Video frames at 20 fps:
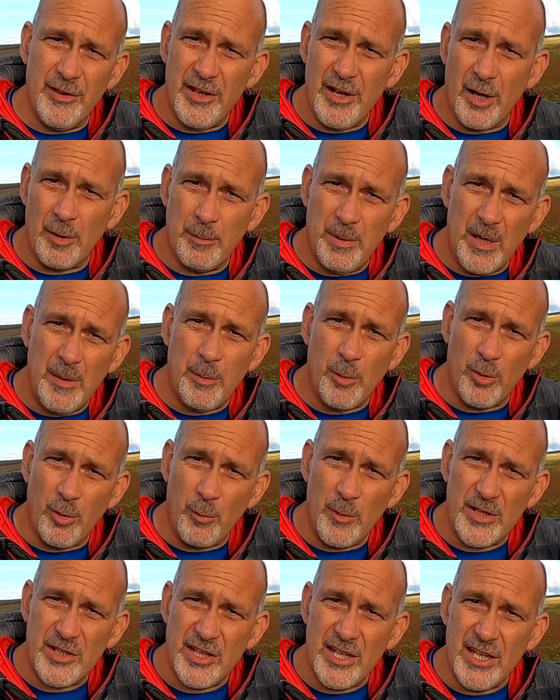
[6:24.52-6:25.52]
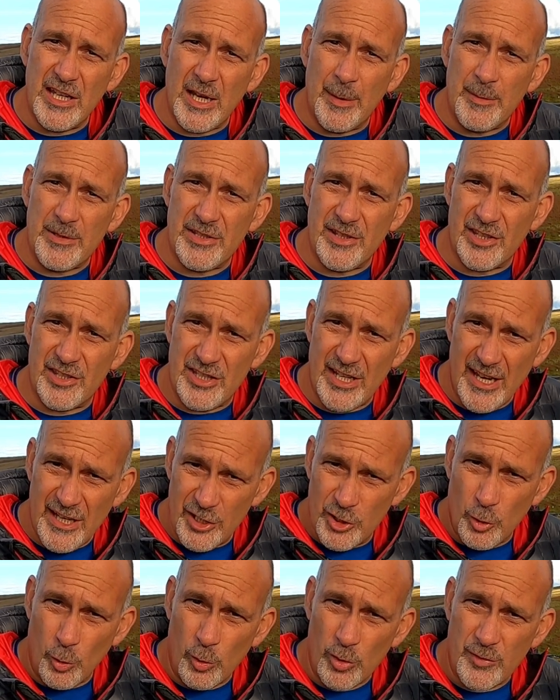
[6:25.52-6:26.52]
of the young people that we see coming to the
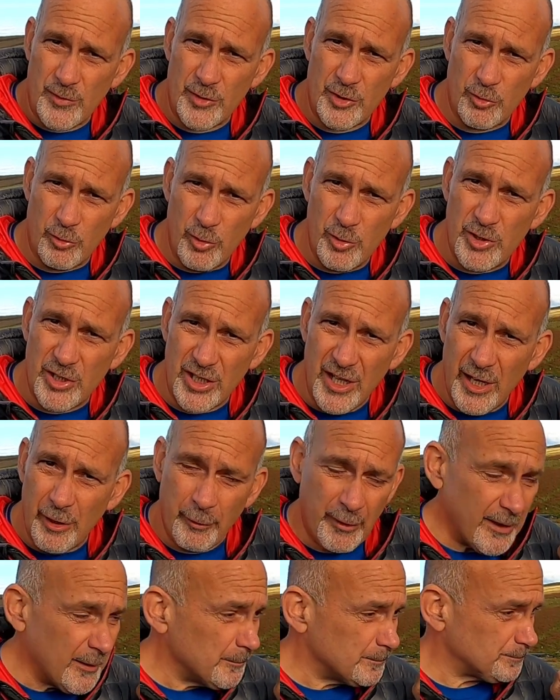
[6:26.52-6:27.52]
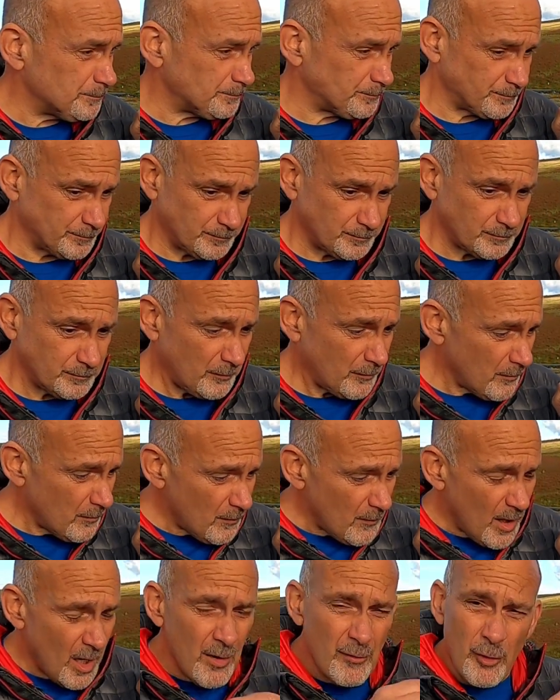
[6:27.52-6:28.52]
Ten Tors for scrutineering
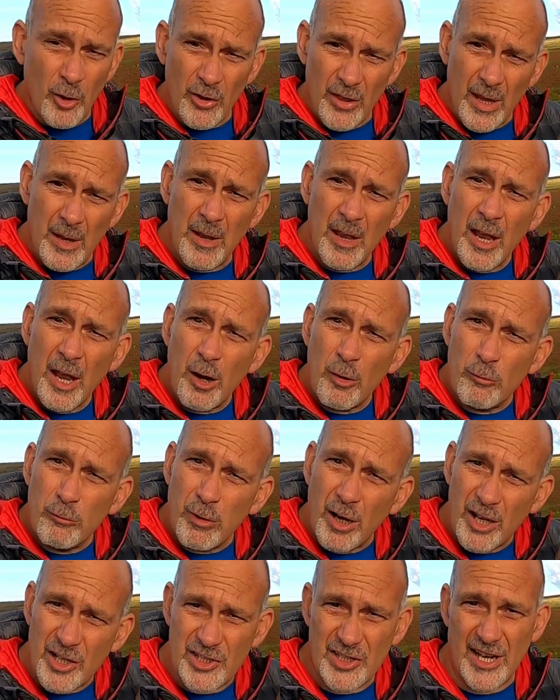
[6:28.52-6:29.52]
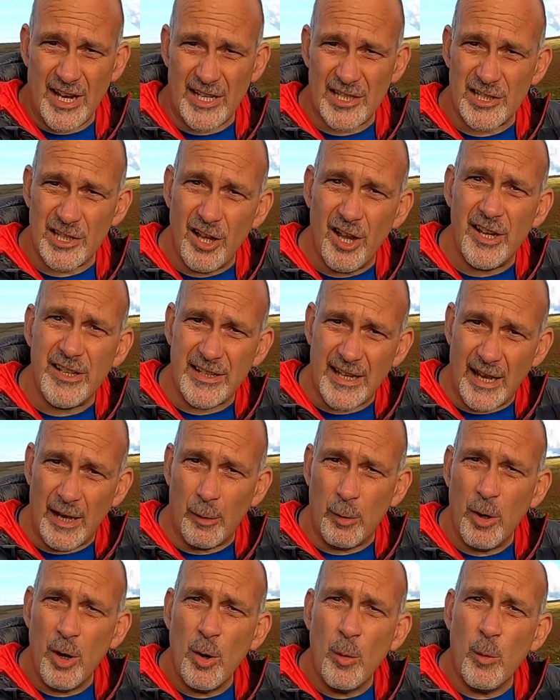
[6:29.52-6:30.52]
have got their rucksacks lined
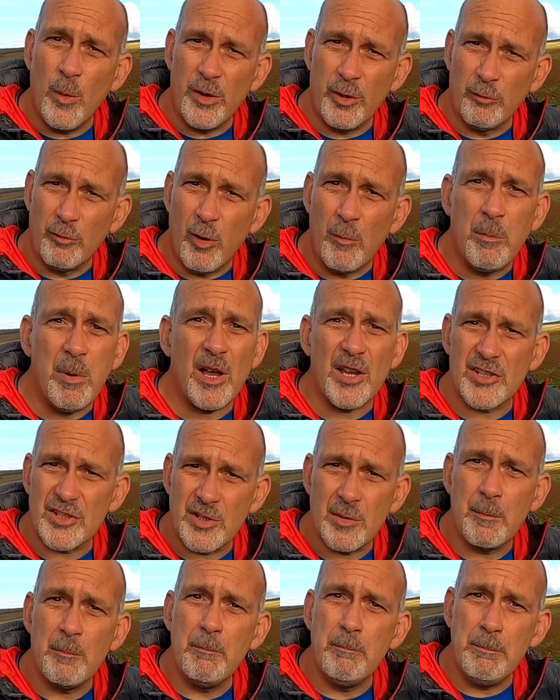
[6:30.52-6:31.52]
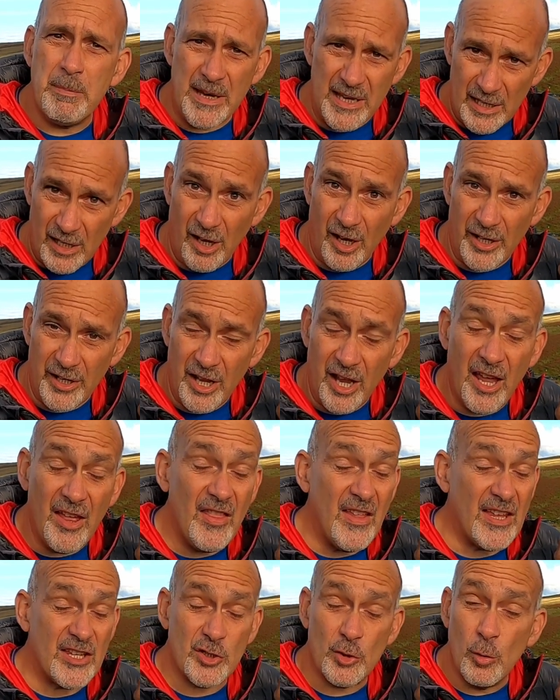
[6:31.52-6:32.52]
out with a robust bin liner,
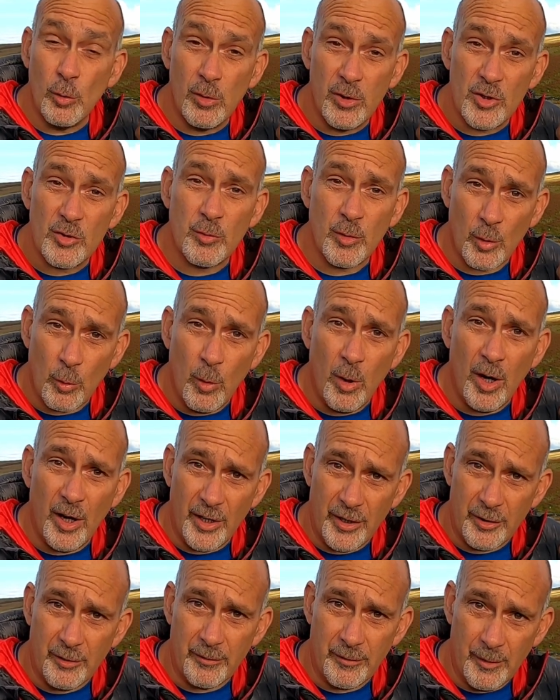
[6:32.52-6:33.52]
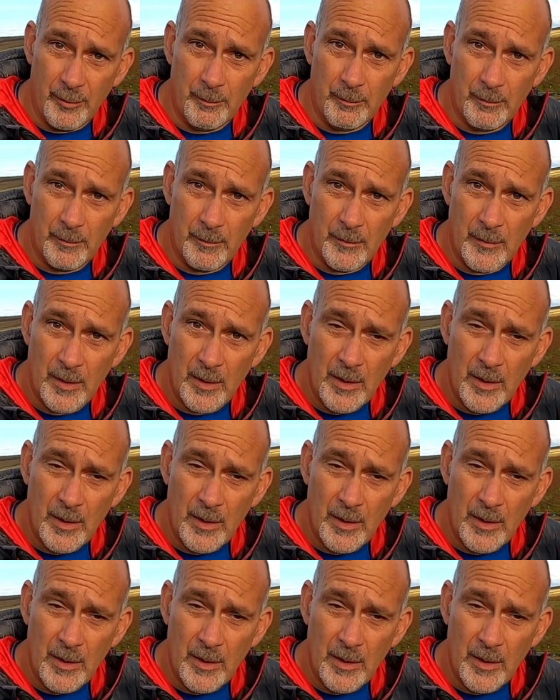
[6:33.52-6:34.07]
and that's all that's required of them.